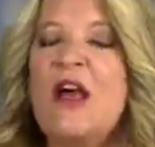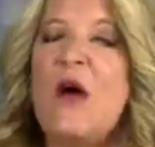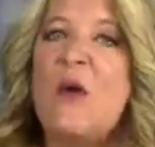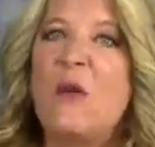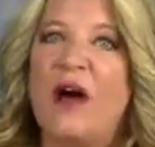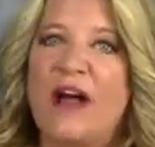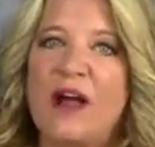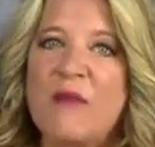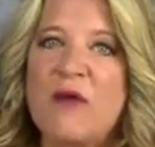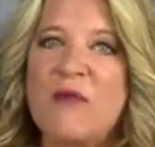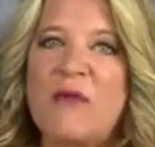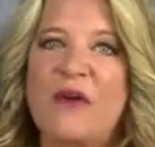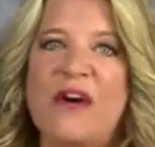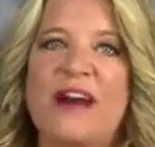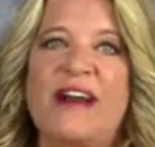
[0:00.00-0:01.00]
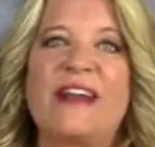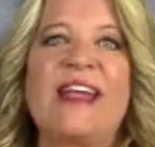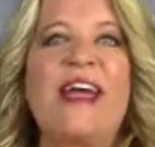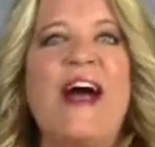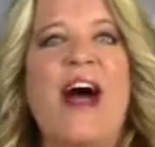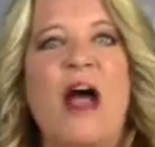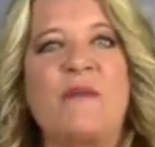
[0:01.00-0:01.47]
Welcome aboard.
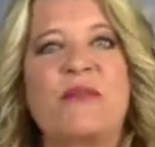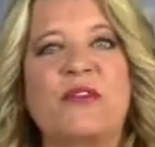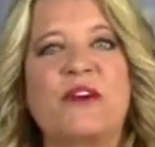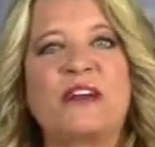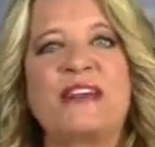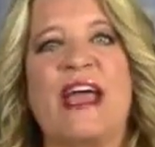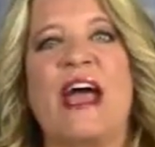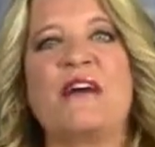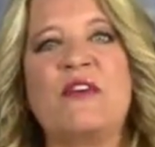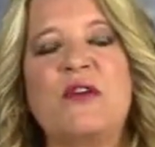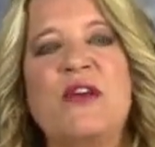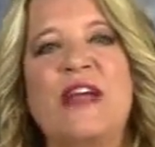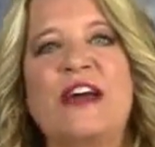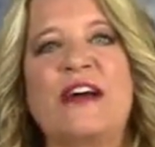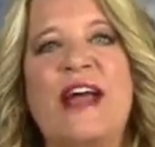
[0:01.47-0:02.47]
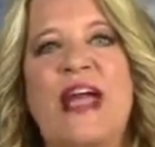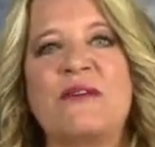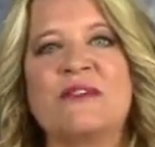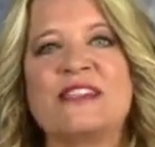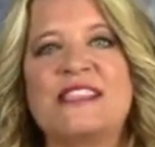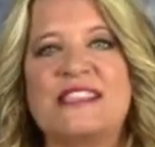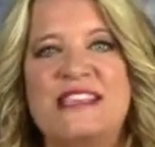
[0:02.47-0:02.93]
I'm thrilled to have you here, and
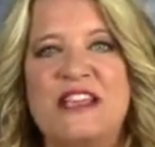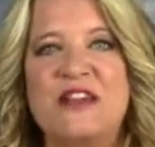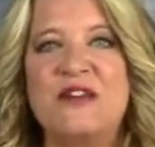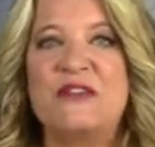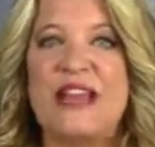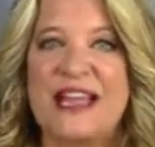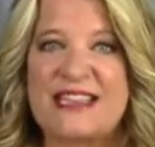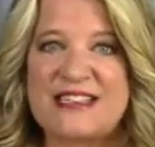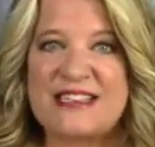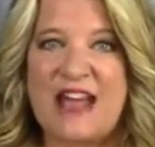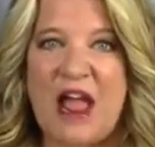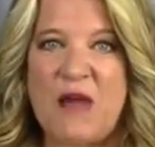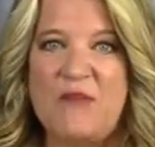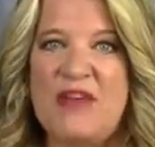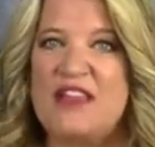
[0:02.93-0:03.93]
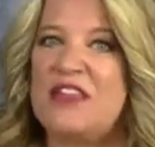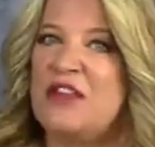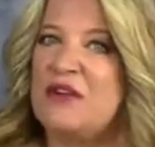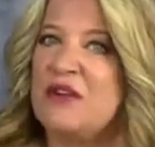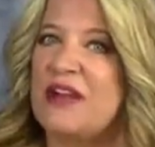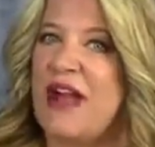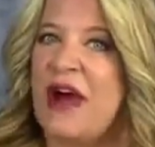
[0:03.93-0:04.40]
we'll see you next time that
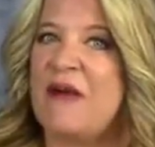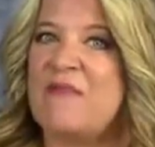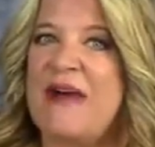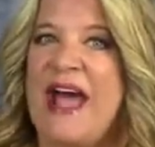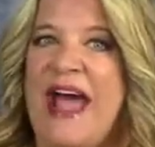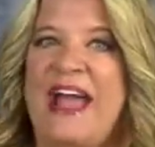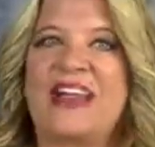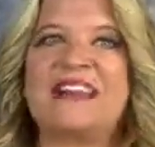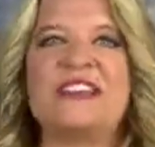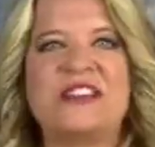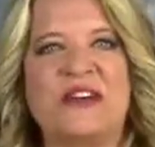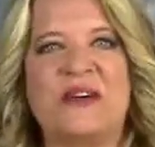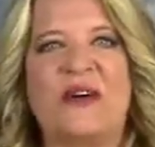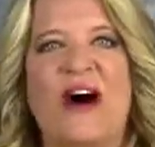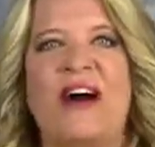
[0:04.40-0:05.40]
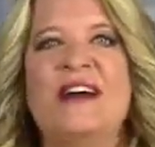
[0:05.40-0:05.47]
you come back to